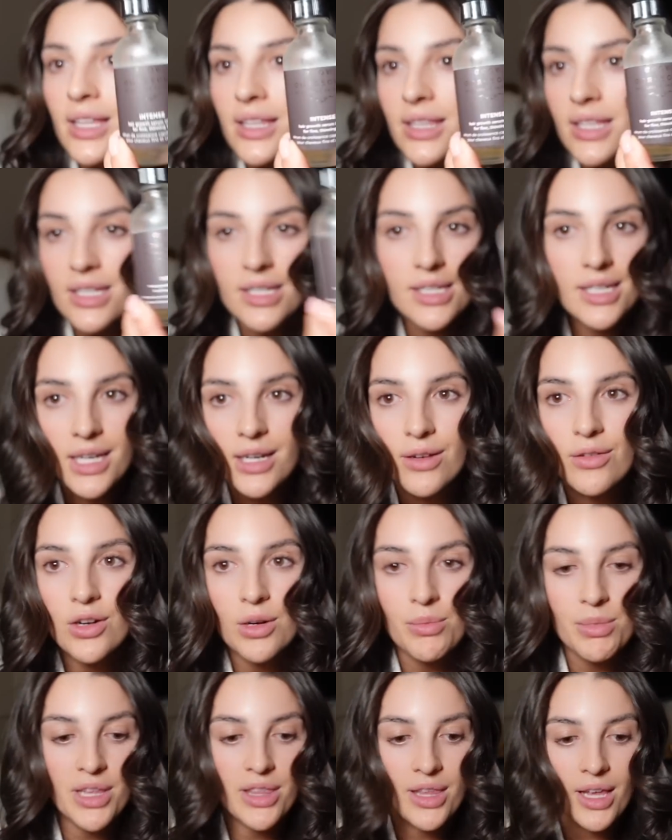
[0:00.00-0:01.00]
the
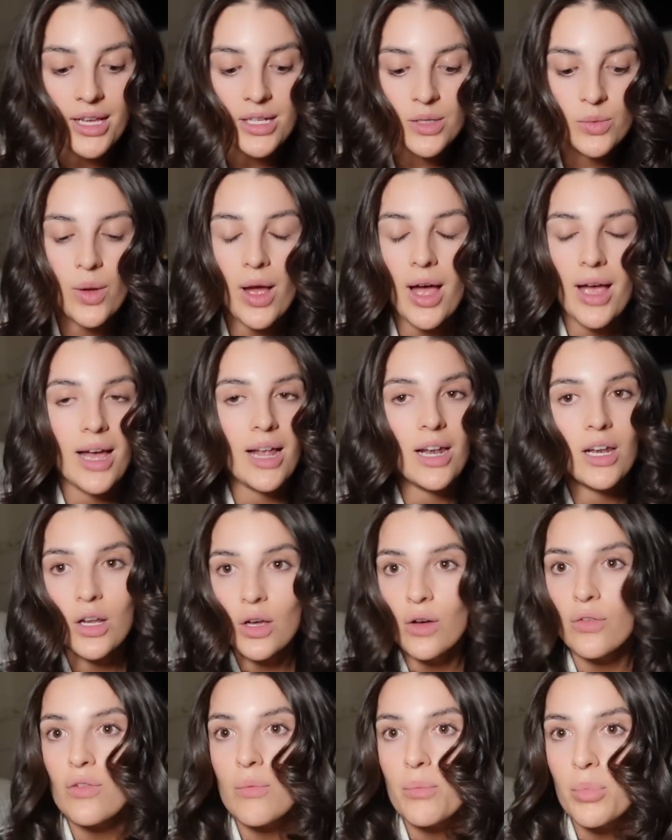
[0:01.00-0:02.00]
serum. And that is why I
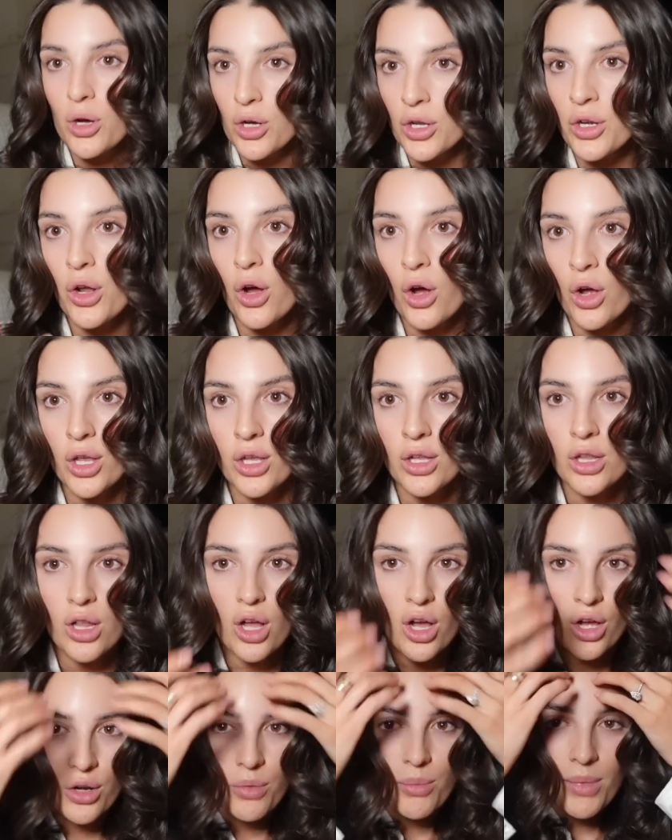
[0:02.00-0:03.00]
love putting oil
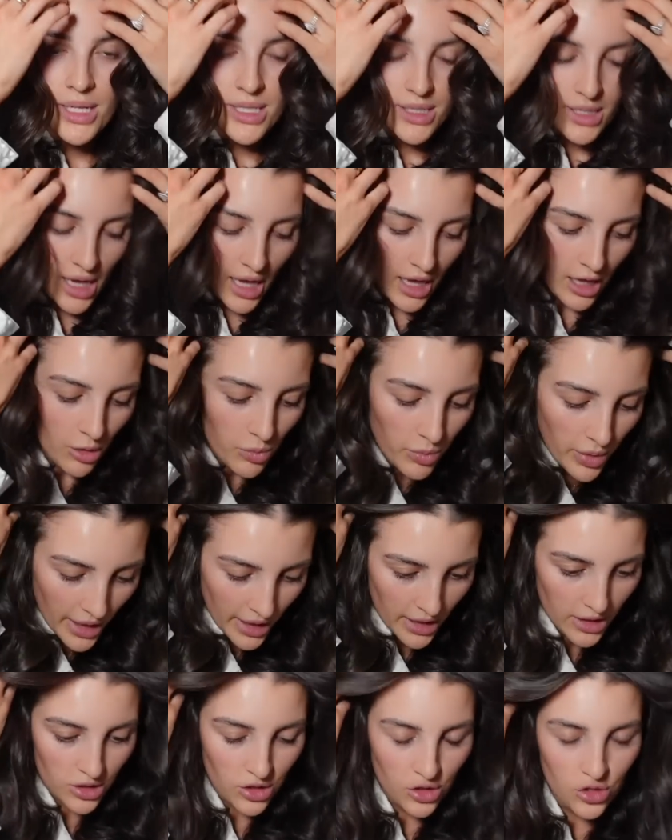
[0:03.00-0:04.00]
on my scalp.
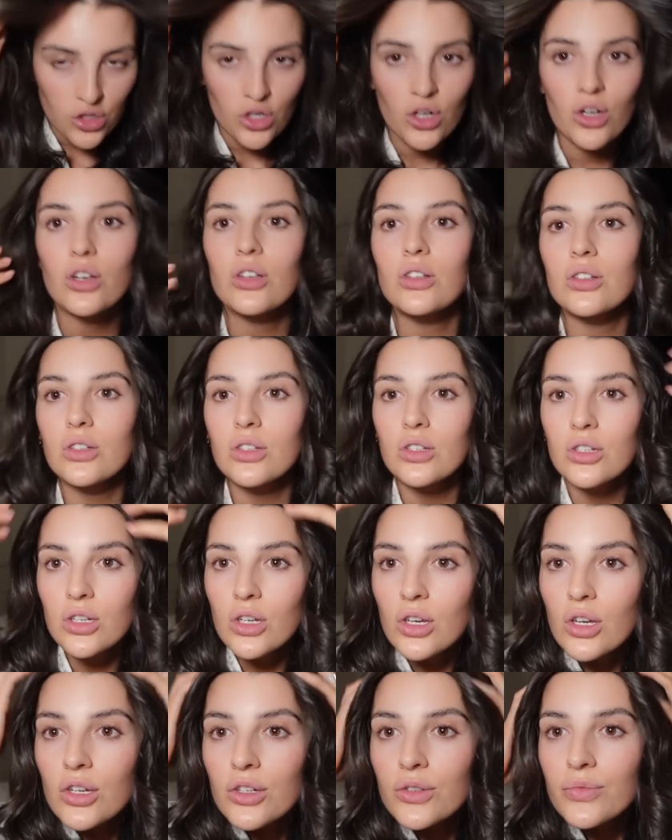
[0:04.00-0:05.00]
It's just...
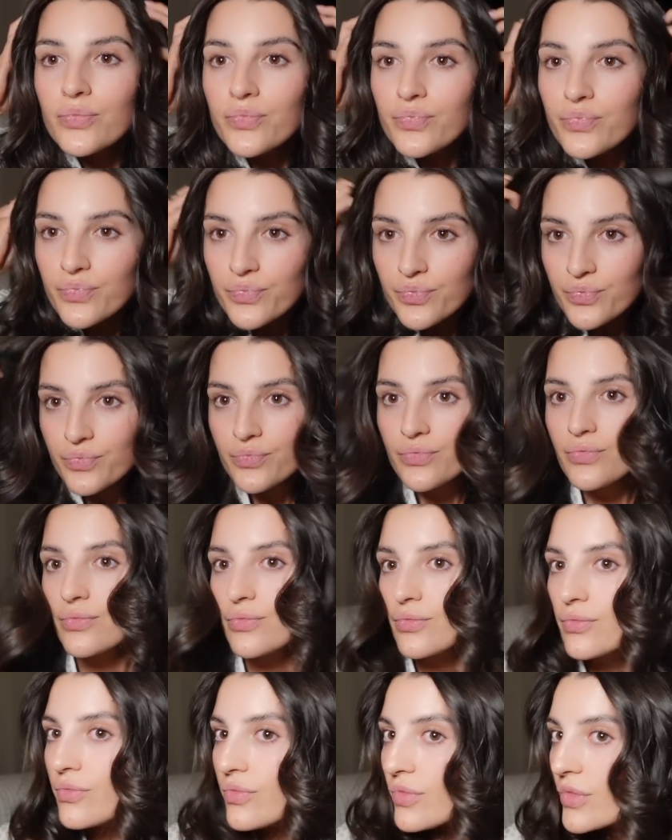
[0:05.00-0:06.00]

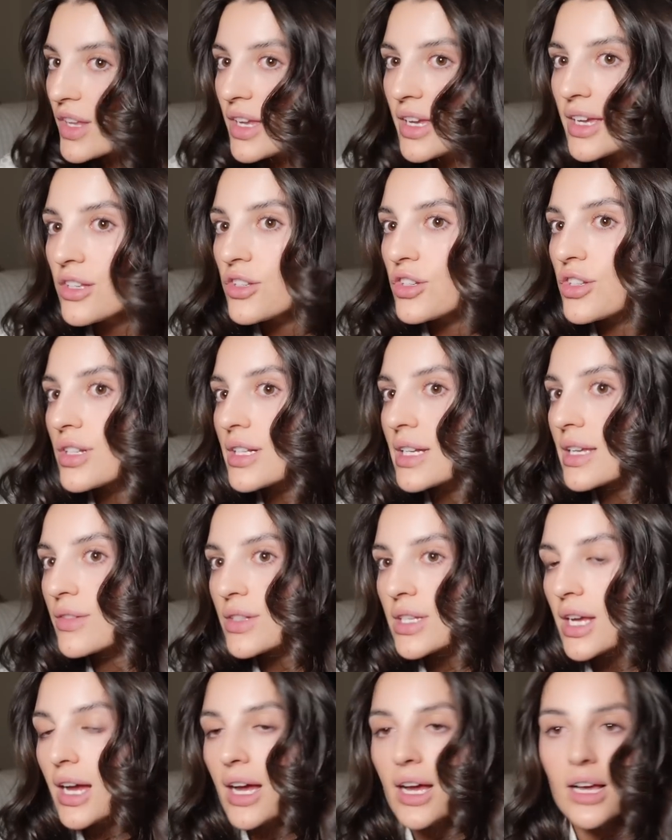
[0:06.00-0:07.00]
it just
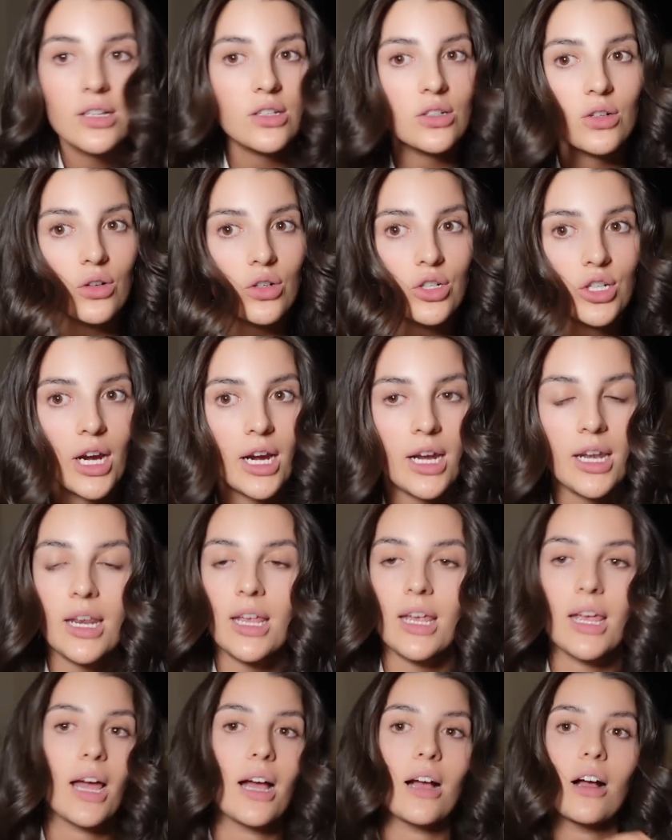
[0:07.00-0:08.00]
leaves your hair so
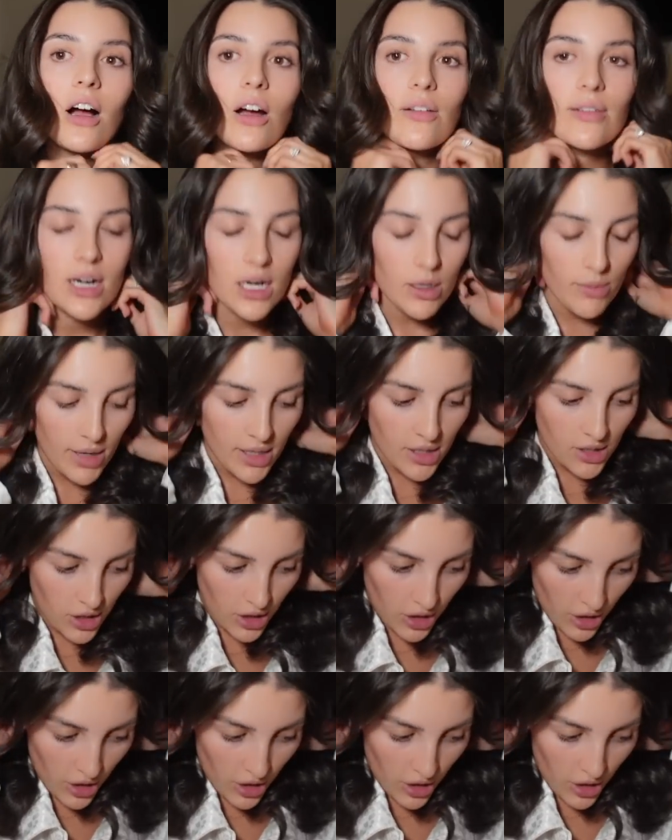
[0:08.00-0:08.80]
shiny. I can't recommend it